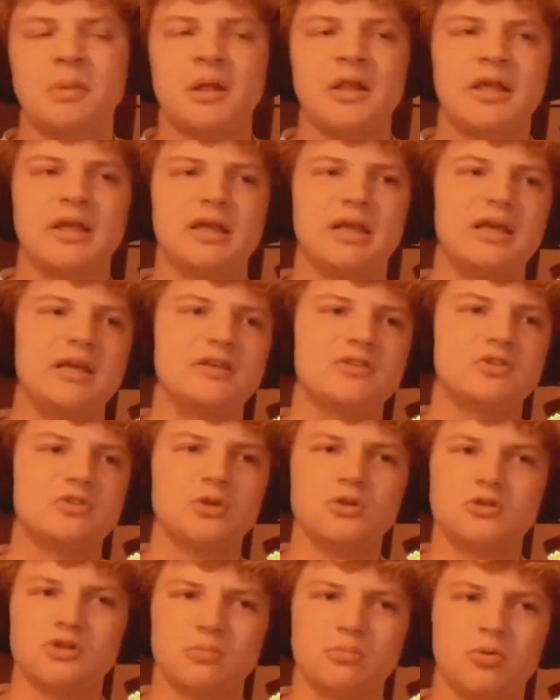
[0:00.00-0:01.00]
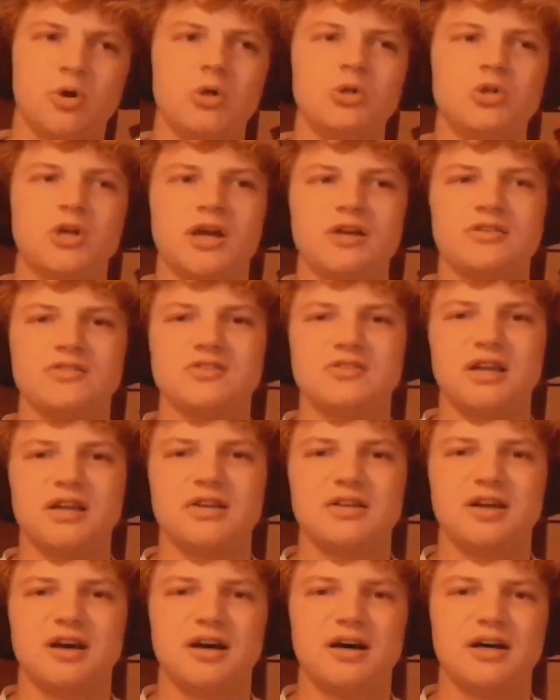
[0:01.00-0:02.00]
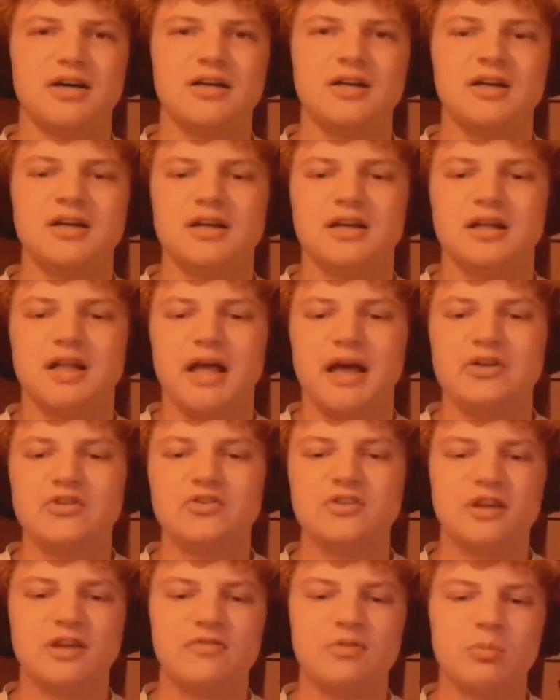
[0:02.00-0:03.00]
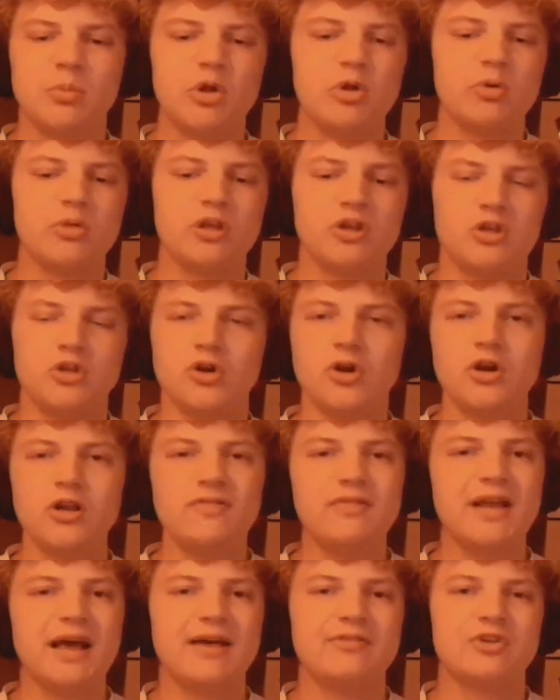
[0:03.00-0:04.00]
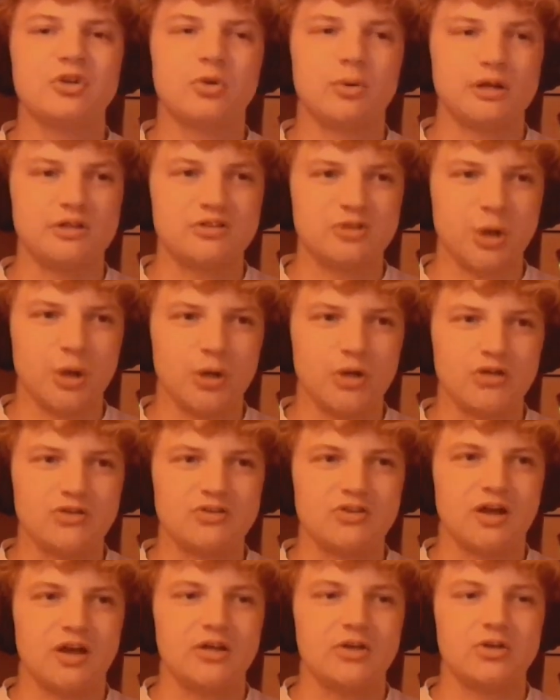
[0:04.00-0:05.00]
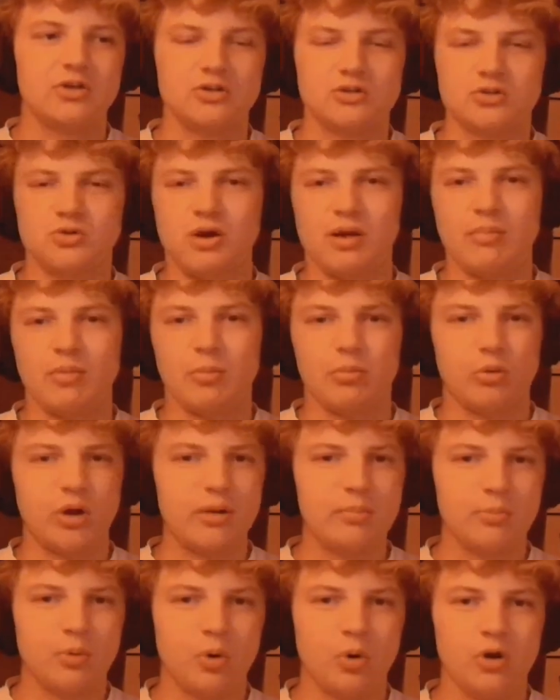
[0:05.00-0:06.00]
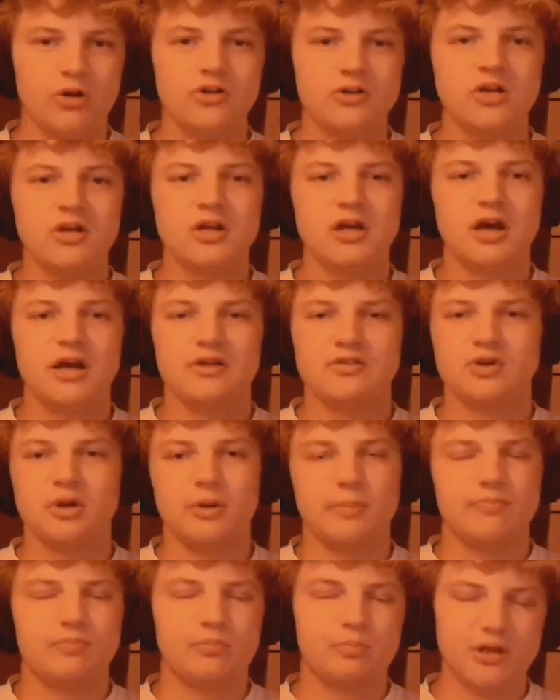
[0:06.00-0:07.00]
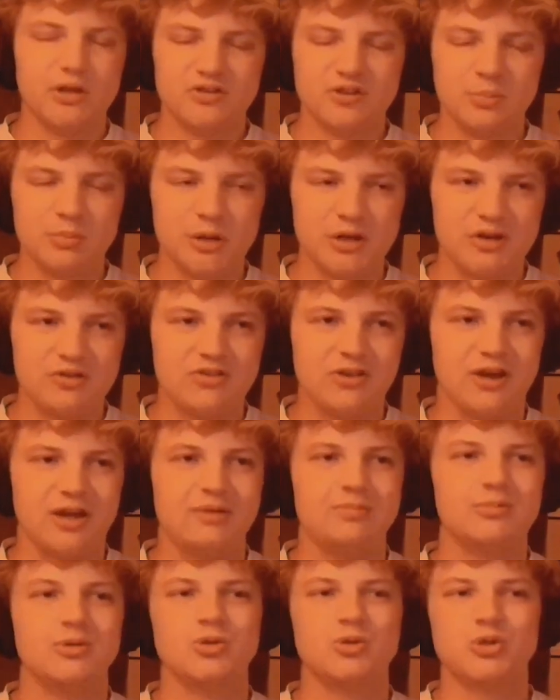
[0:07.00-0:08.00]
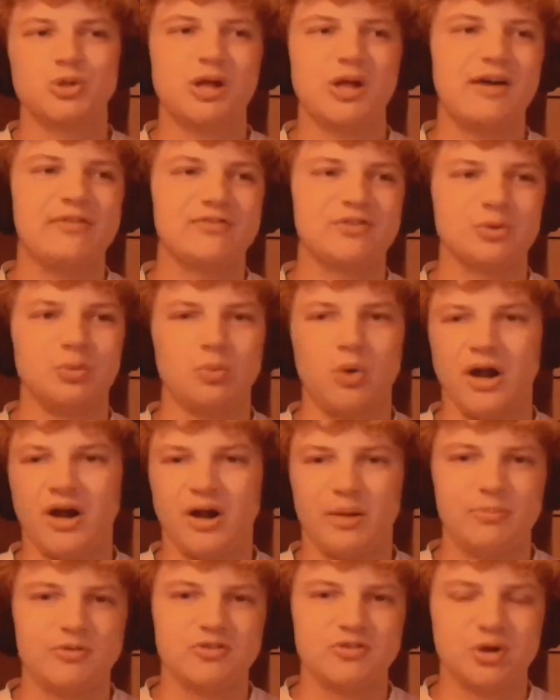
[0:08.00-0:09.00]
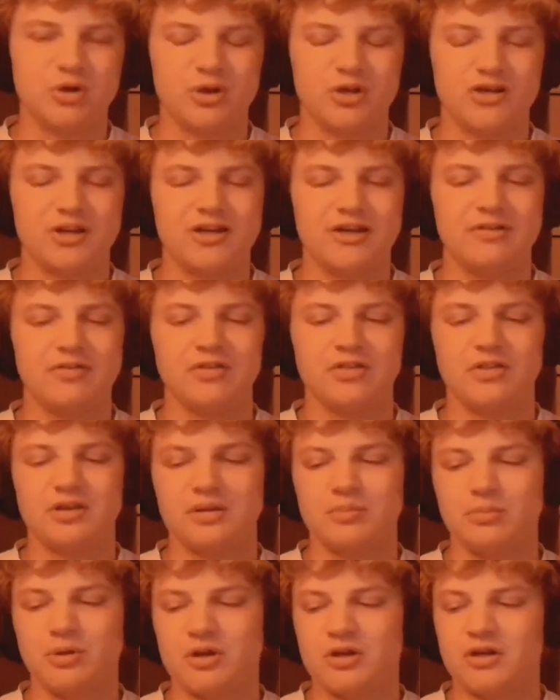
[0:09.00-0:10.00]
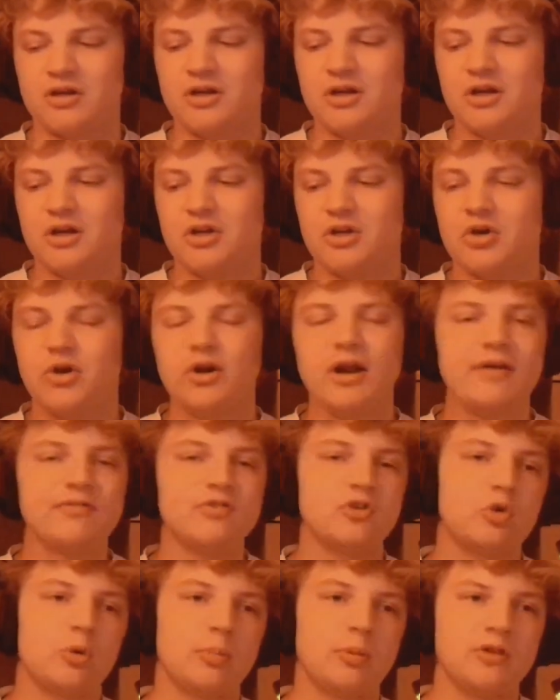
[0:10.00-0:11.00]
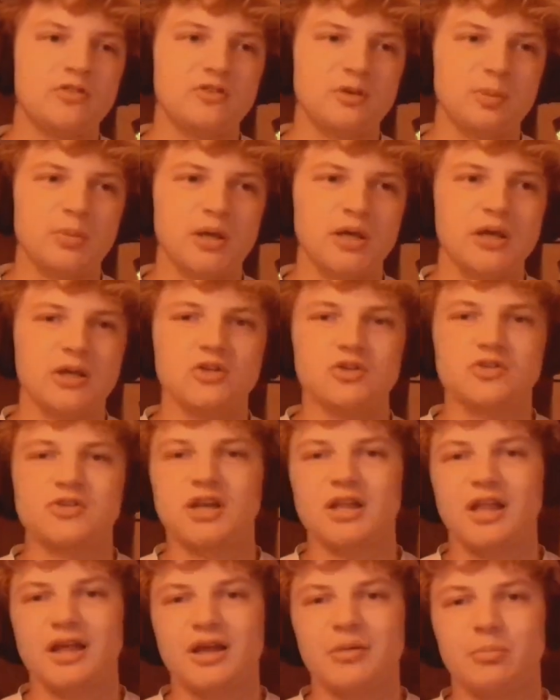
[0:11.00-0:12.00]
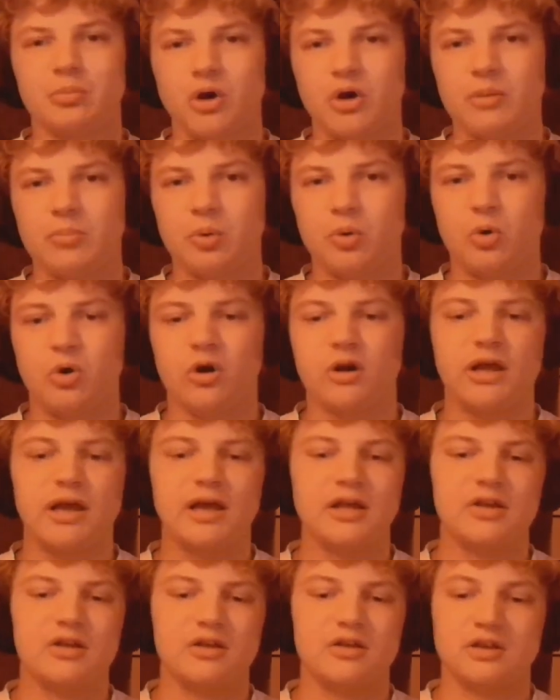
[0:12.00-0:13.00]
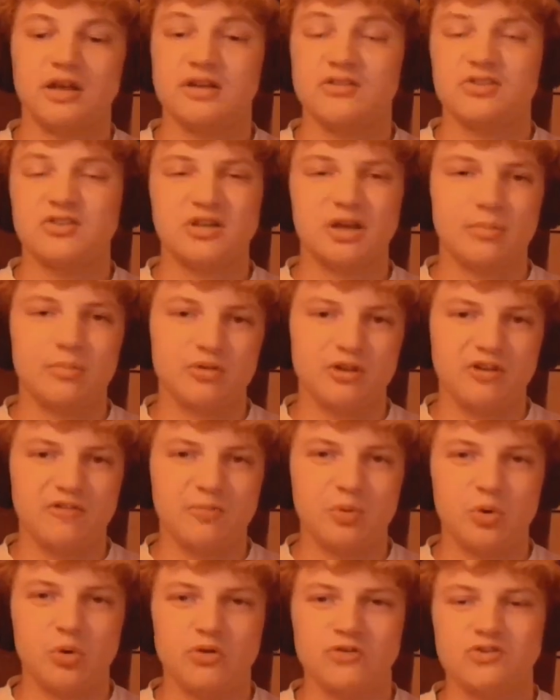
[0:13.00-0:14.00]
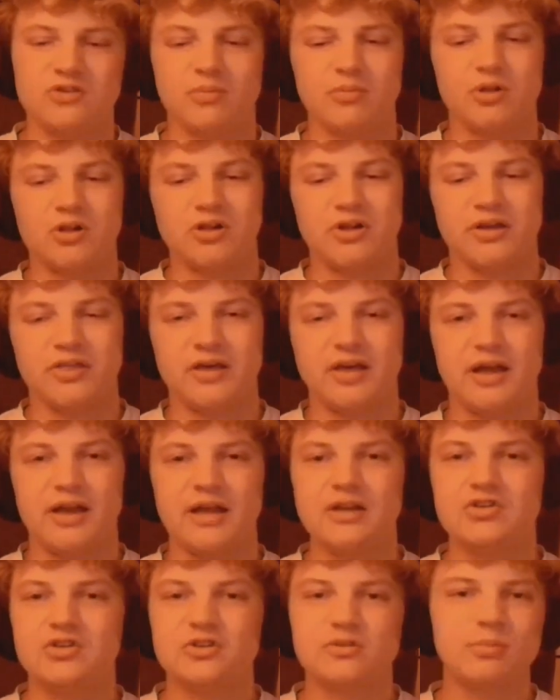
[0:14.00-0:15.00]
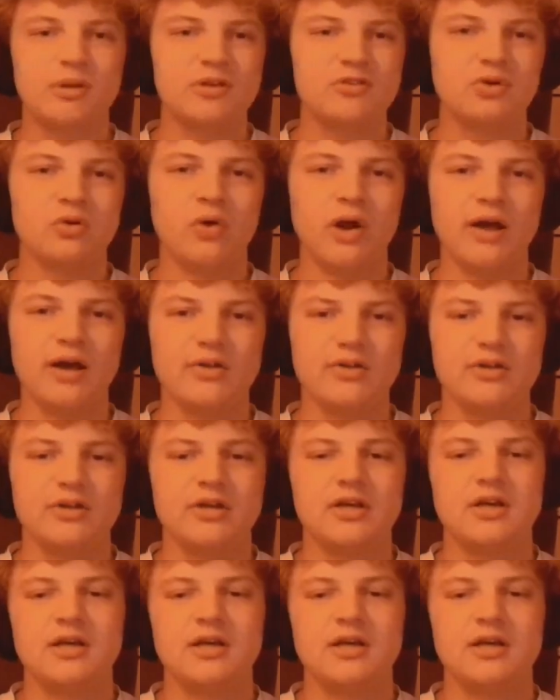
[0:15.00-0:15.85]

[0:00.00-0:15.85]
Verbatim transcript: LEDs, do some projects and, uh, and just get familiar with it. You don't even have to do any circuit design. You can just grab a breadboard, uh, sorry, PCB design. You still have to wire up a circuit and everything, but you don't have to do a PCB, just get like a breadboard and a STM dev board or something like that and just mess around.